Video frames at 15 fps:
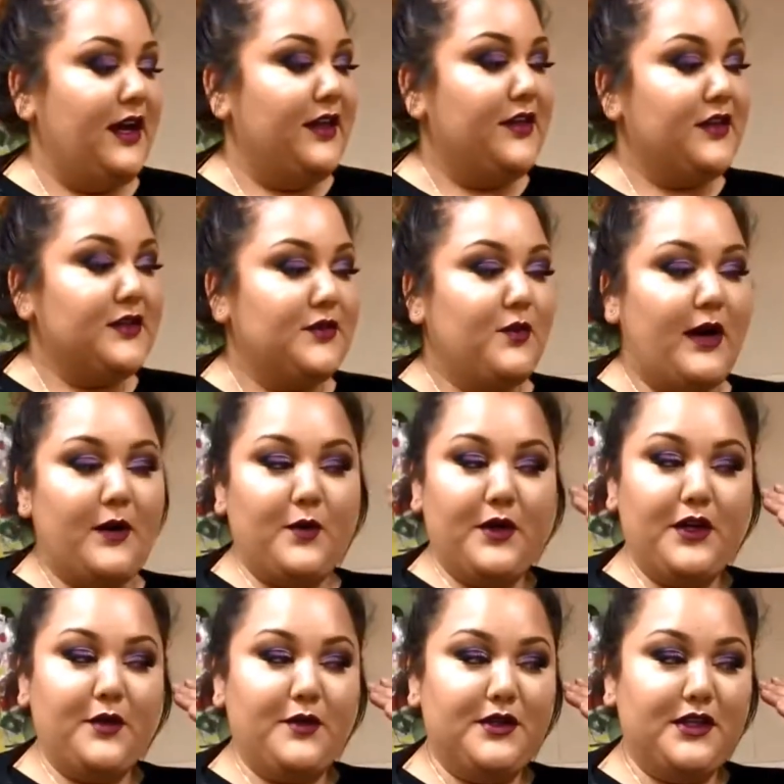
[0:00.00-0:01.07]
There's one where
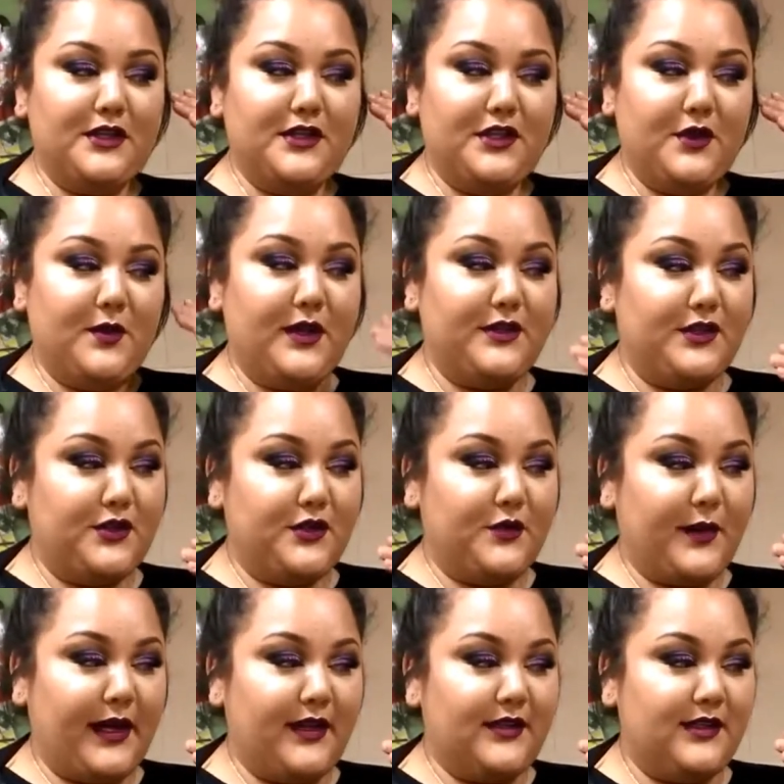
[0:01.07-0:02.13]
you would just do a
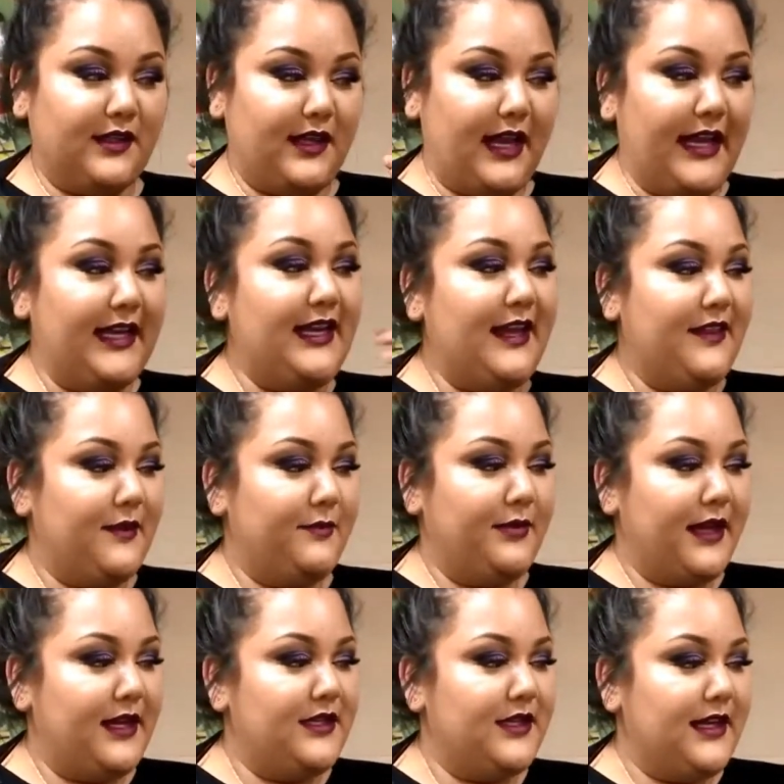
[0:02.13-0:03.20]
straight line and then
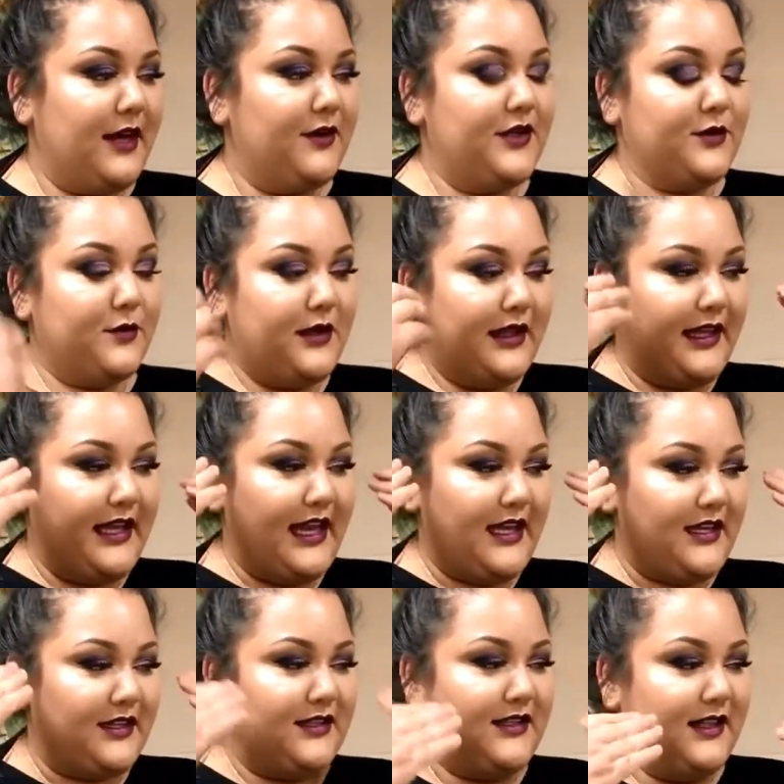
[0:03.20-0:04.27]
blend it out to really get
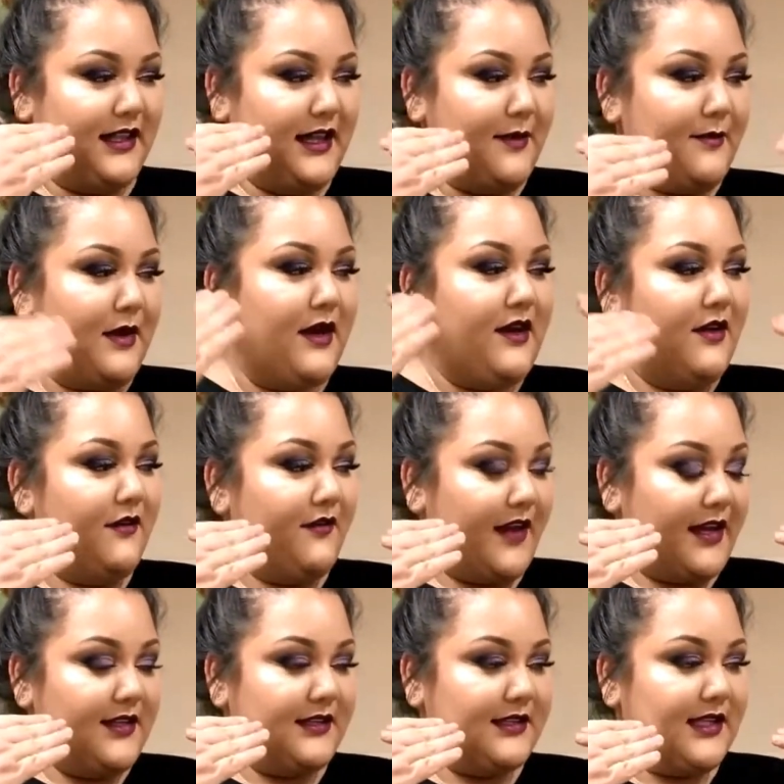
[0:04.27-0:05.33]
a slim
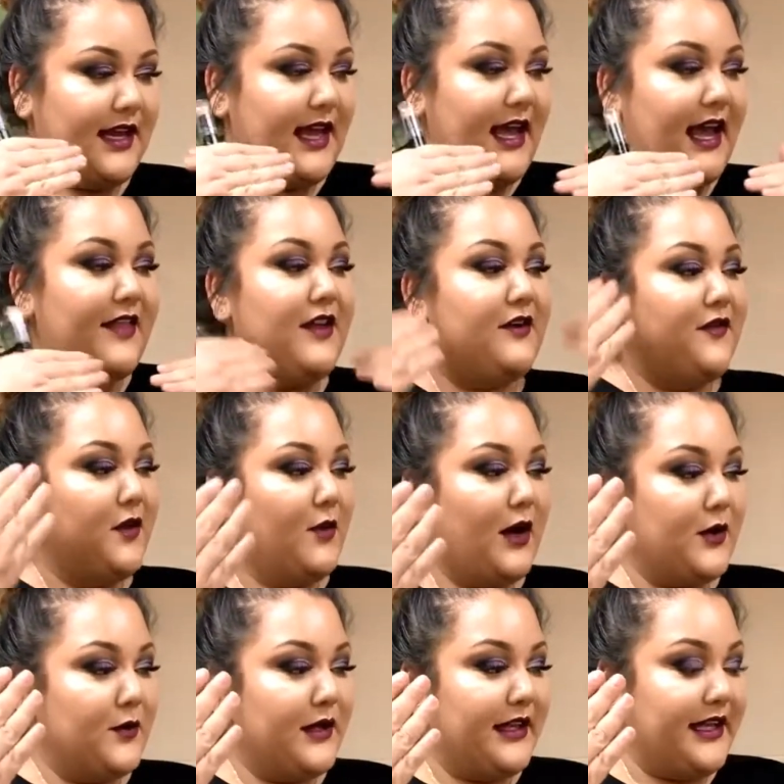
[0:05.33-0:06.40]
face. And then if you want to
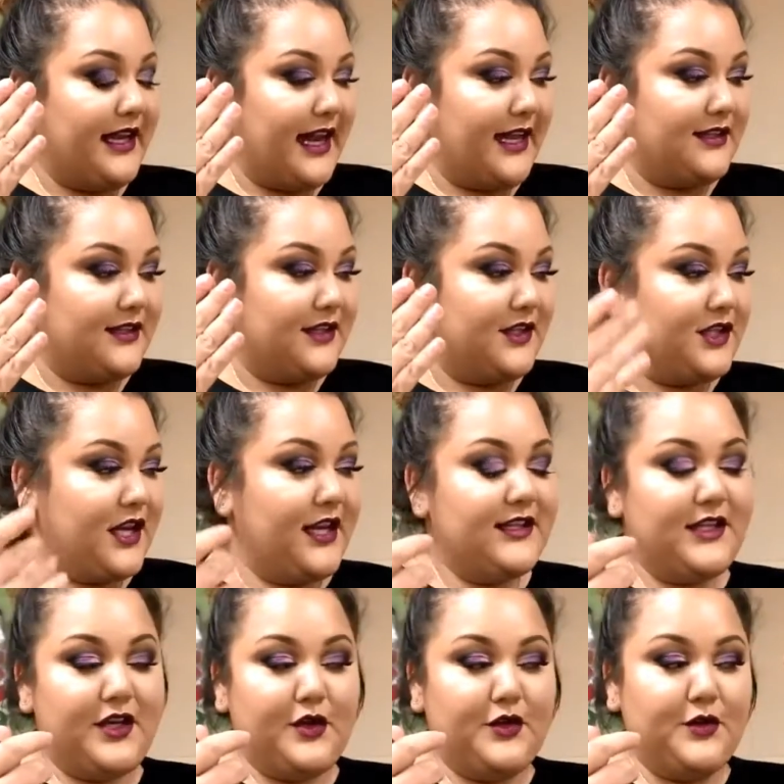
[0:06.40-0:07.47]
really enhance the cheeks,
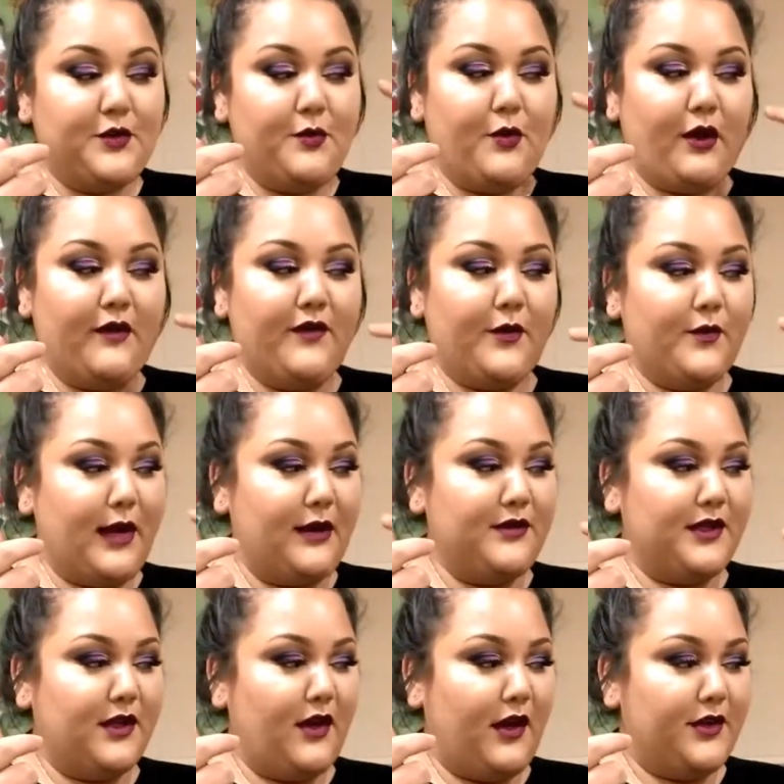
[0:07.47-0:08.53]
and you do more of a
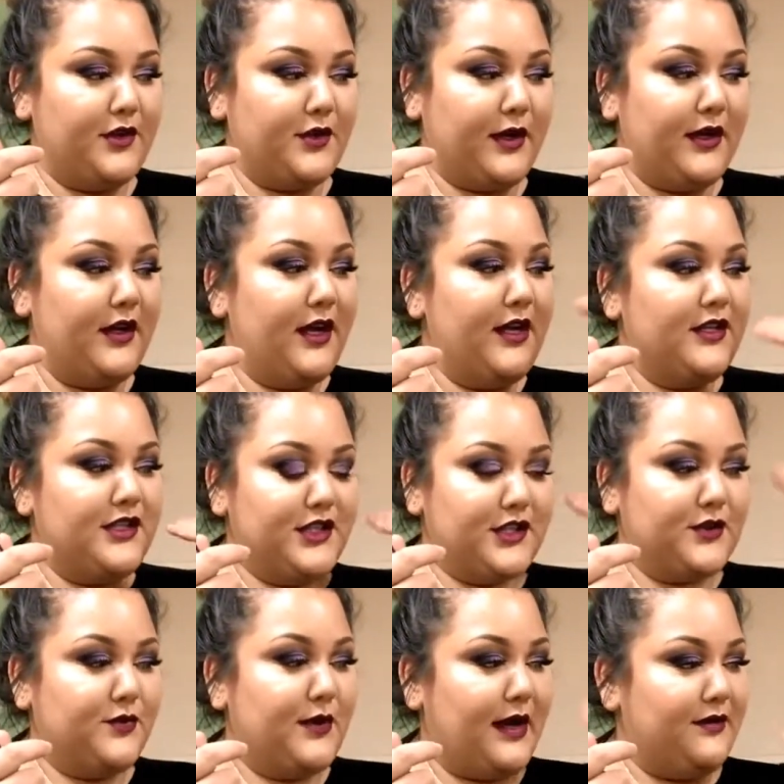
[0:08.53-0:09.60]
rounded contour to
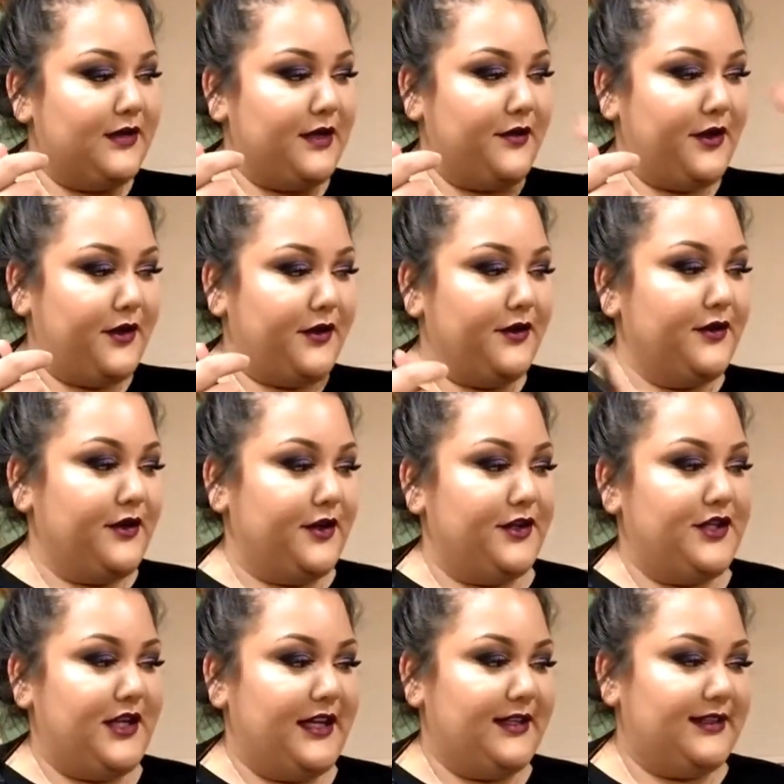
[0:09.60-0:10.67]
just round out your
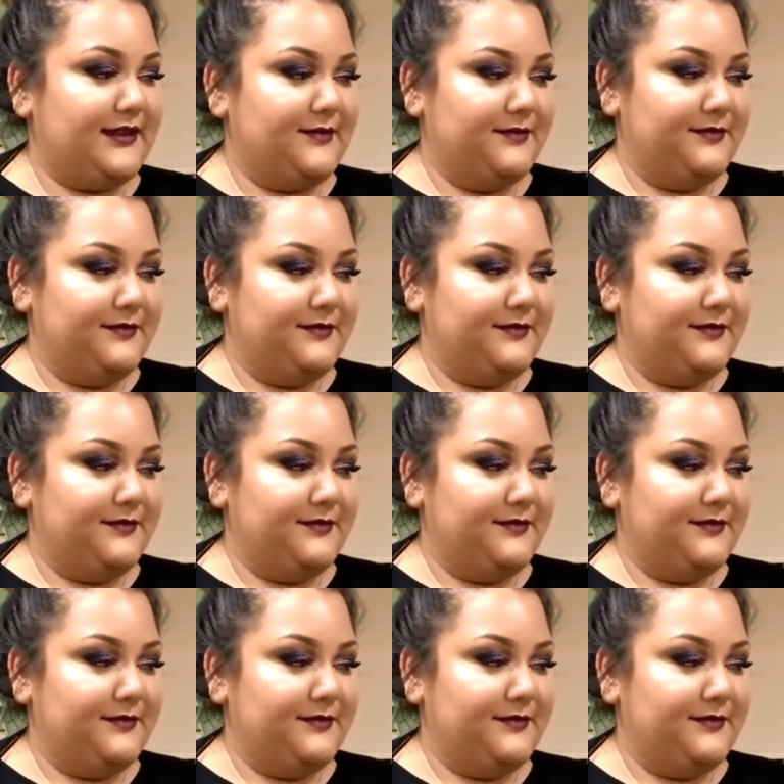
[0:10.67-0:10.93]
cheeks.